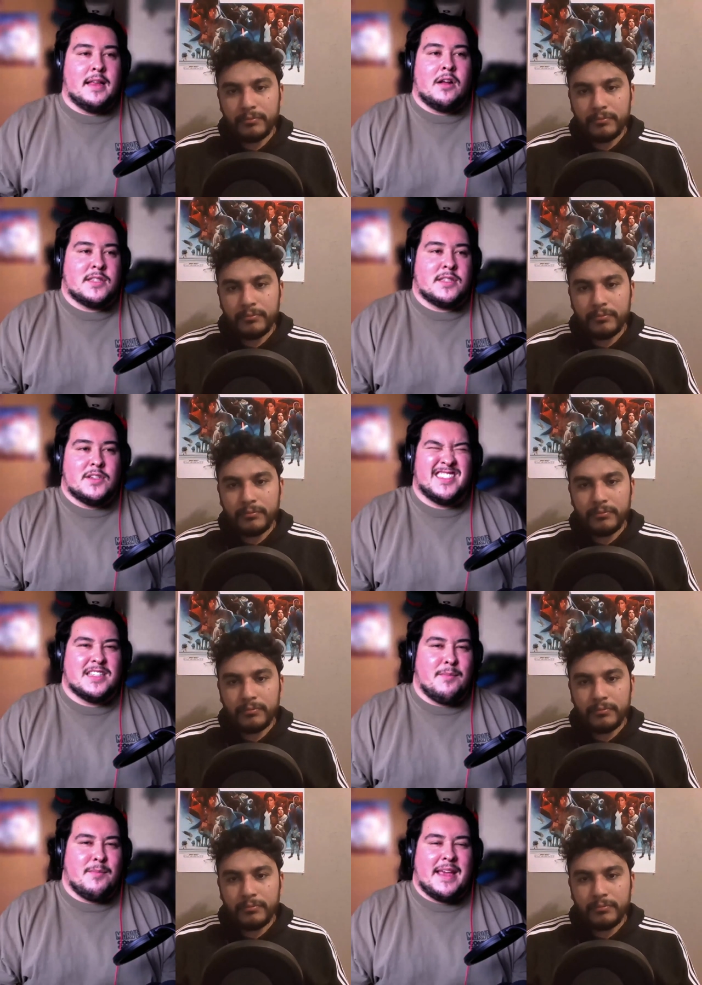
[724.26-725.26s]
Speaker 1: it also
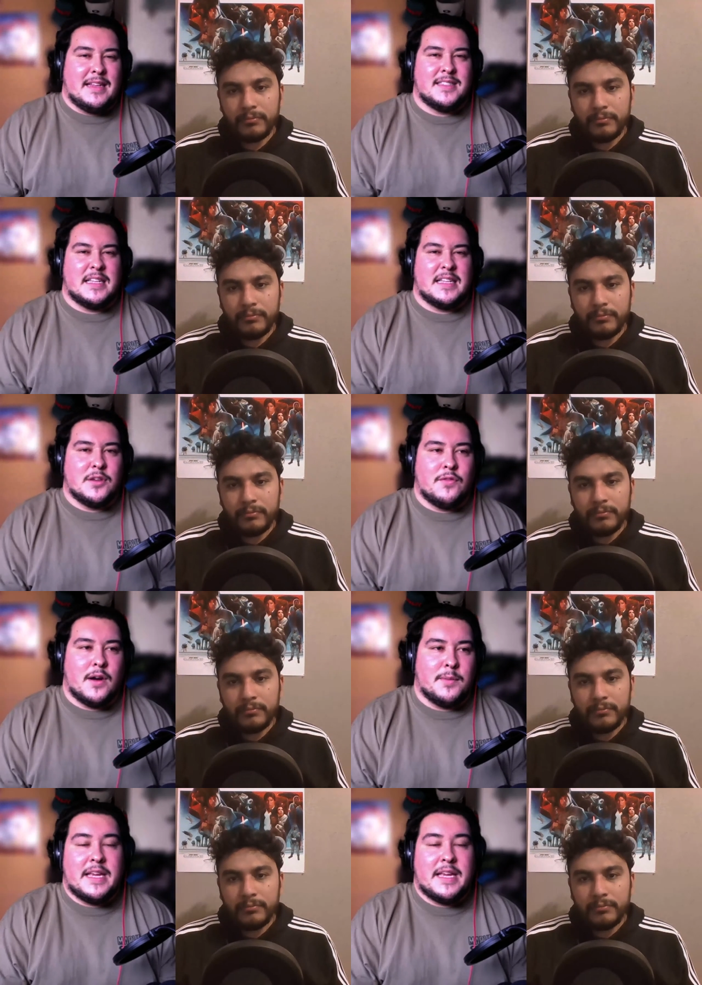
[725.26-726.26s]
just doesn't make any sense so
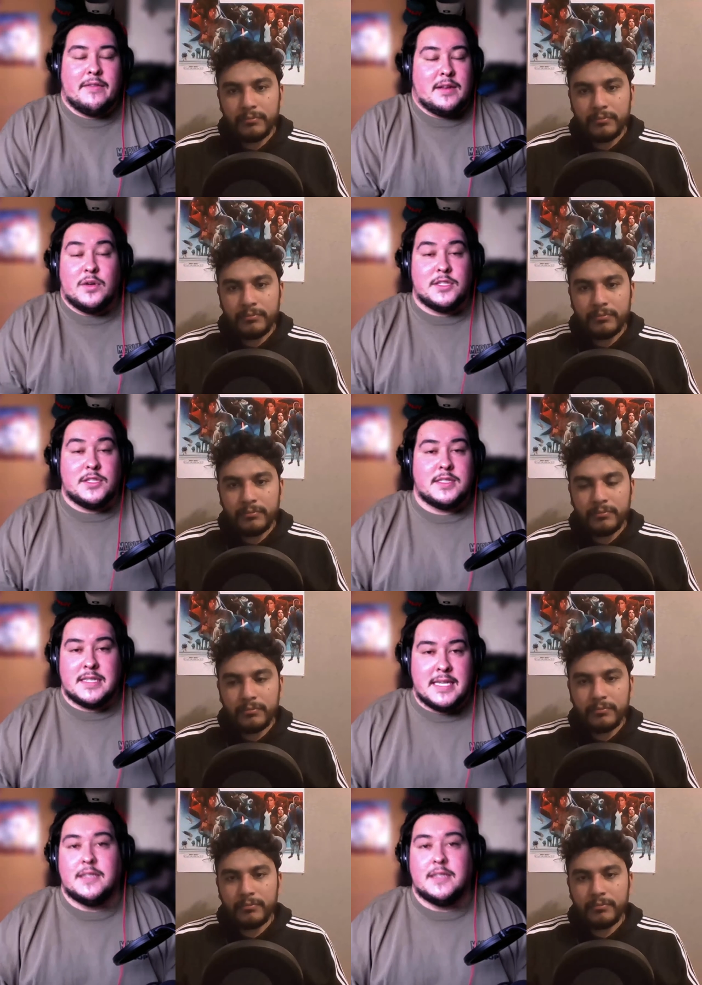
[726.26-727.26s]
far. But given it was
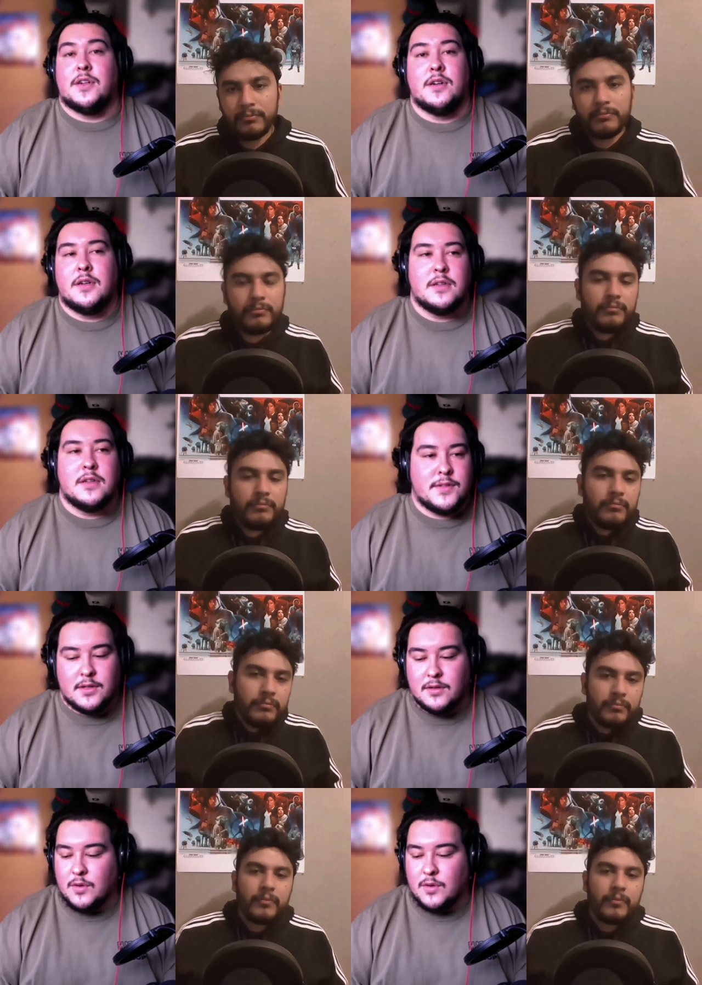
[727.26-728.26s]
just a teaser,
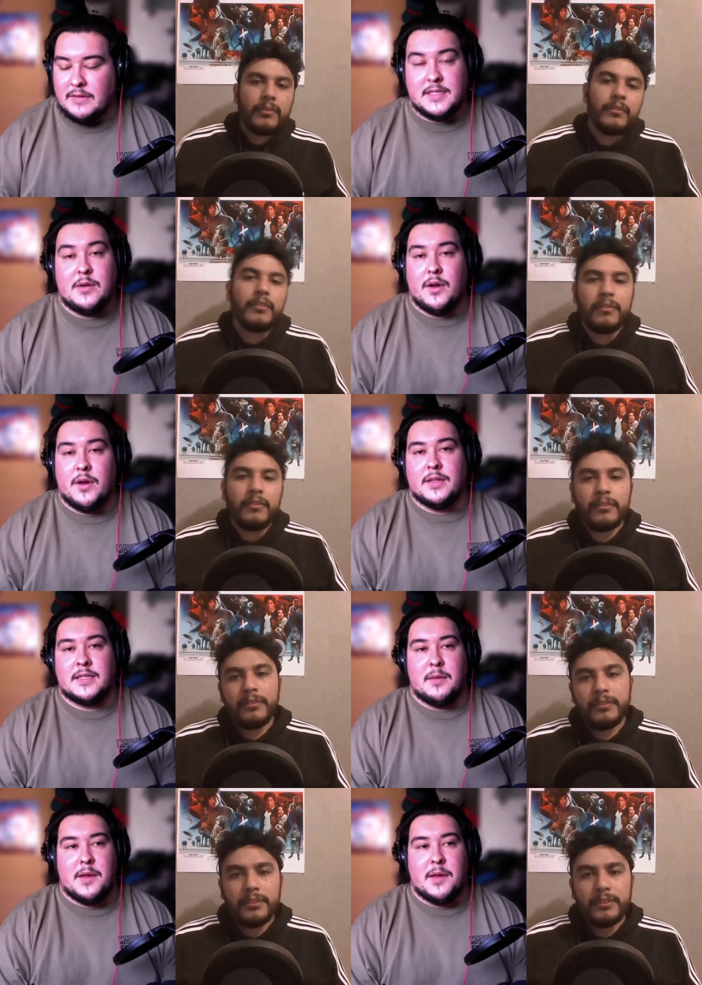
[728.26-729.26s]
so we'll have to see what
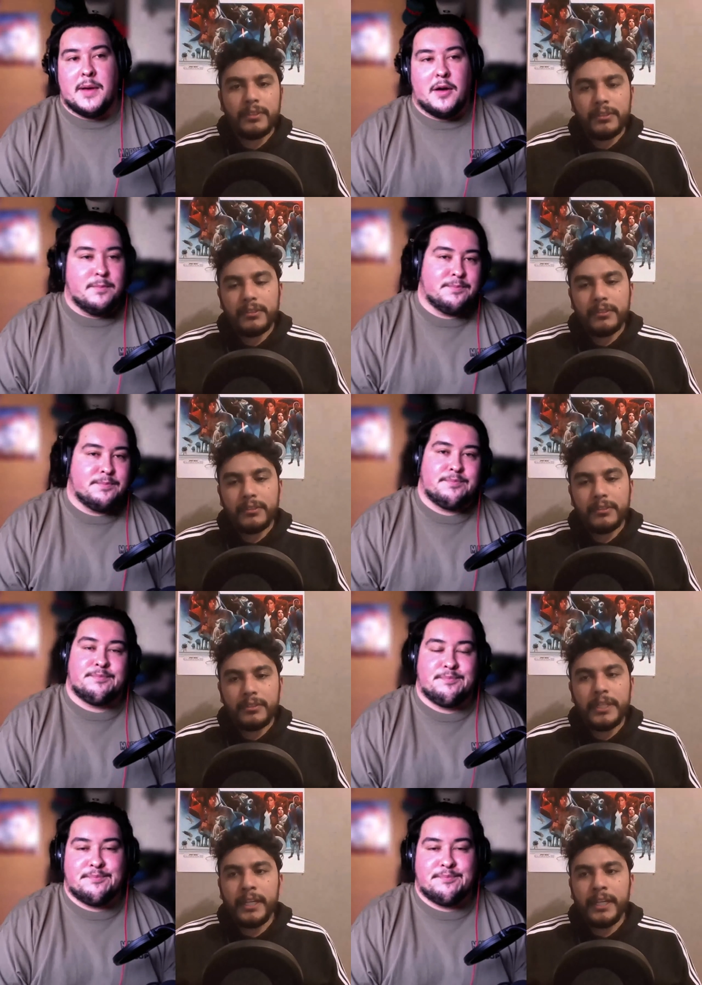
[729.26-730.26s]
it's going to be about.
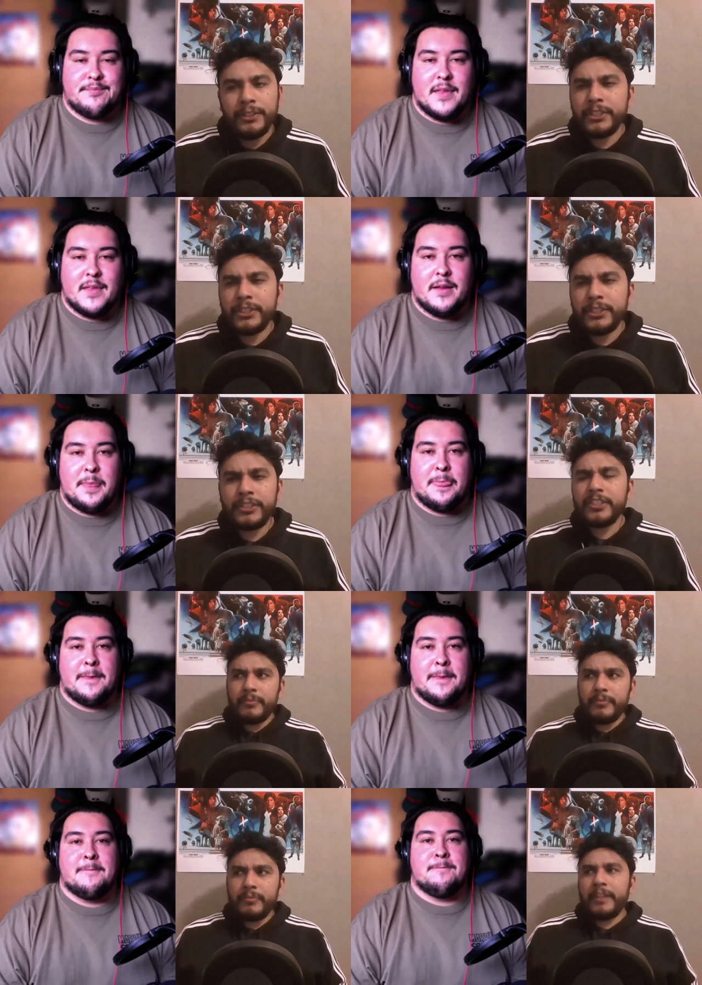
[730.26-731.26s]
Speaker 2: Yeah,
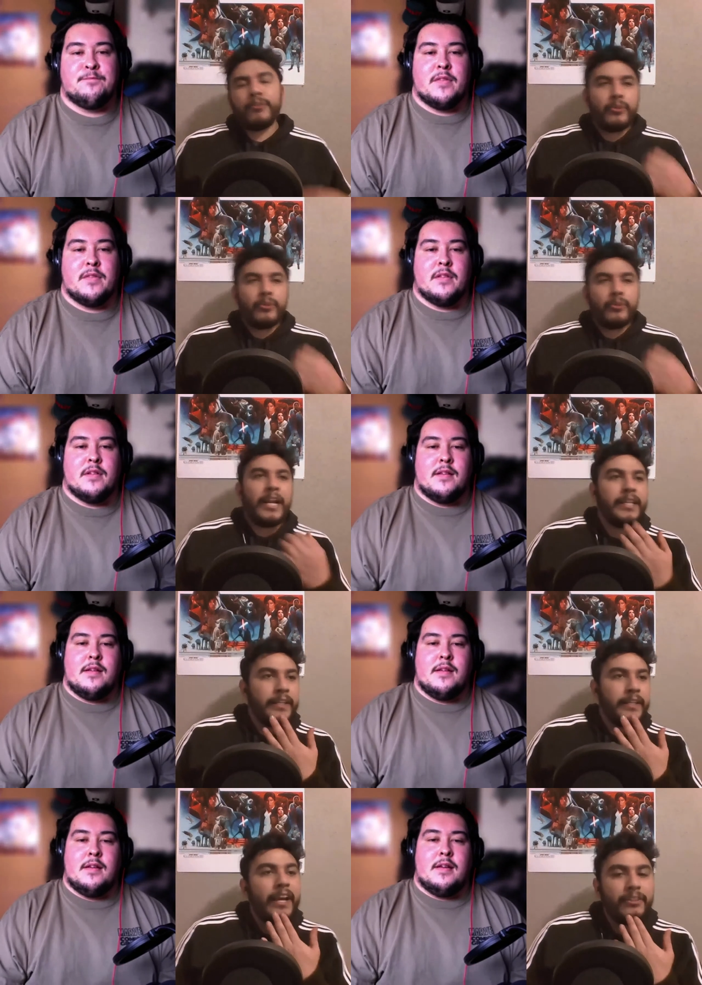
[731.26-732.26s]
just like from what I
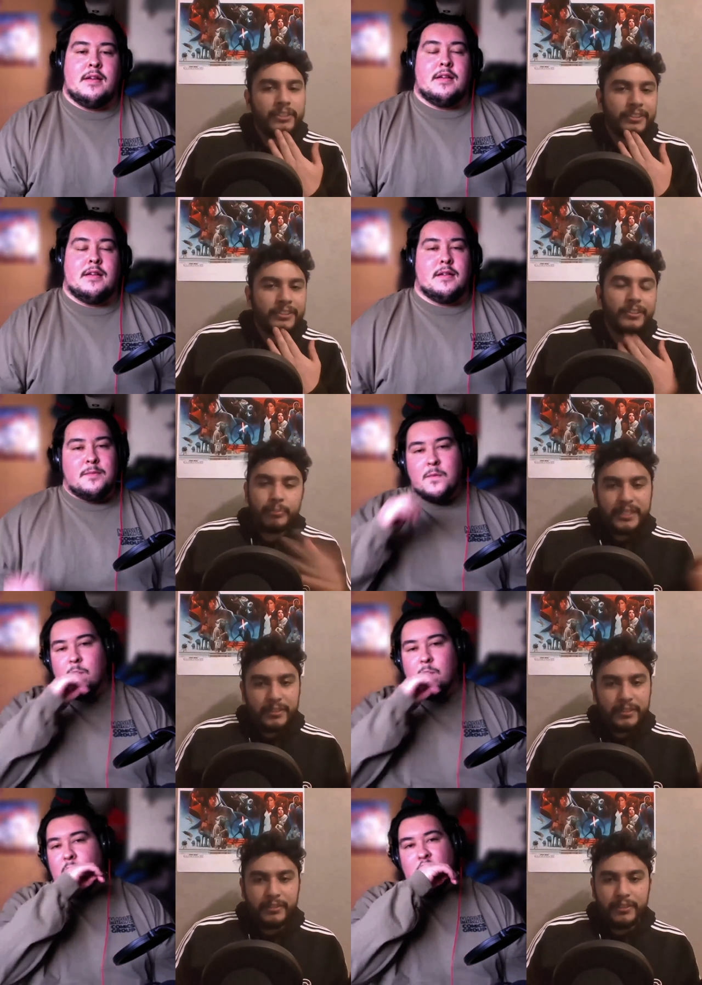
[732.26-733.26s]
can gather, just, you know,
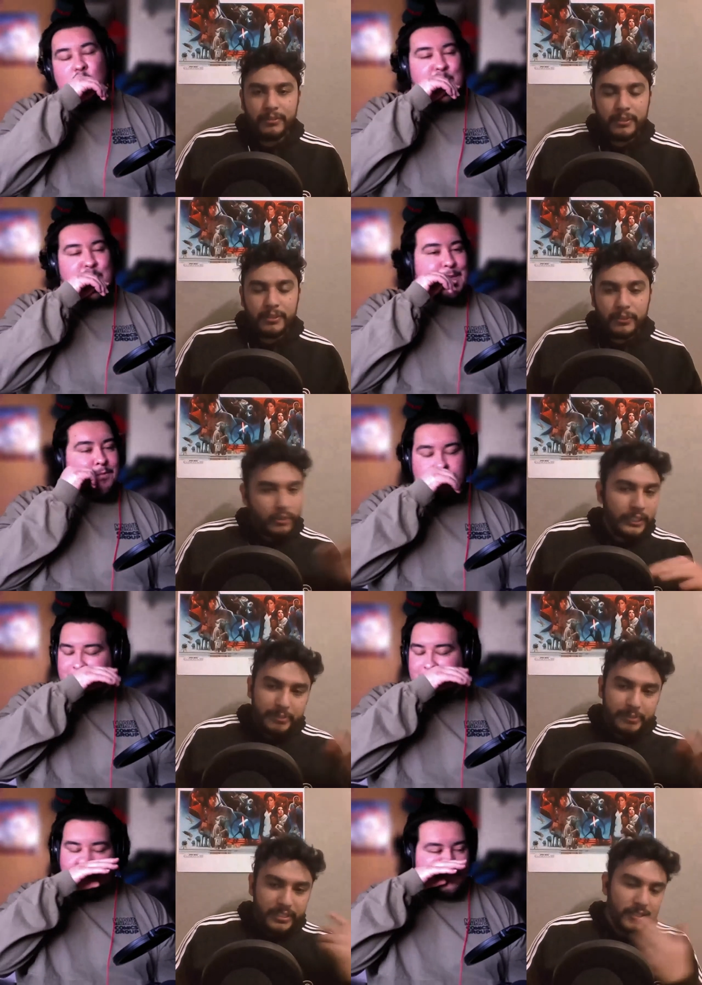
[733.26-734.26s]
based on, you know, the little
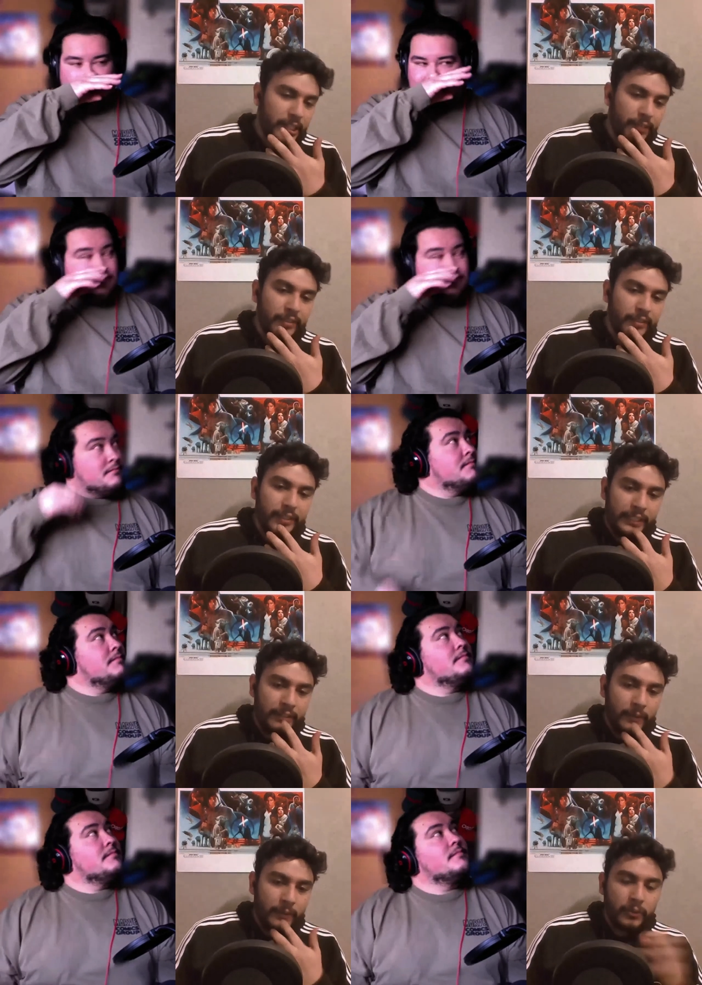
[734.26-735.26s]
clips and stuff and
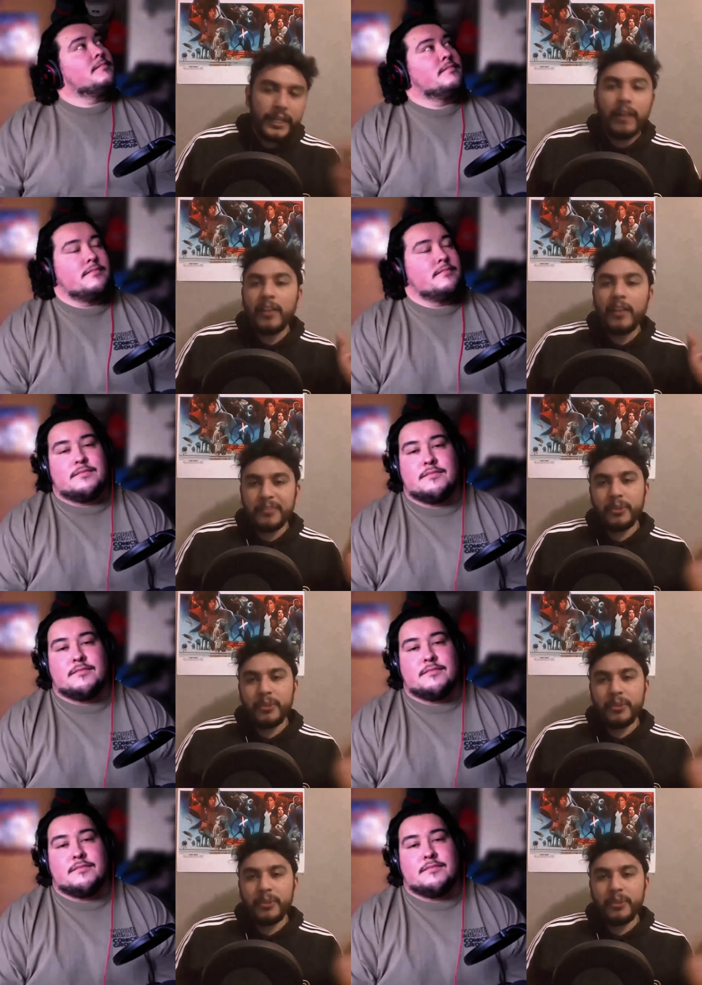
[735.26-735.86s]
like the little dialogue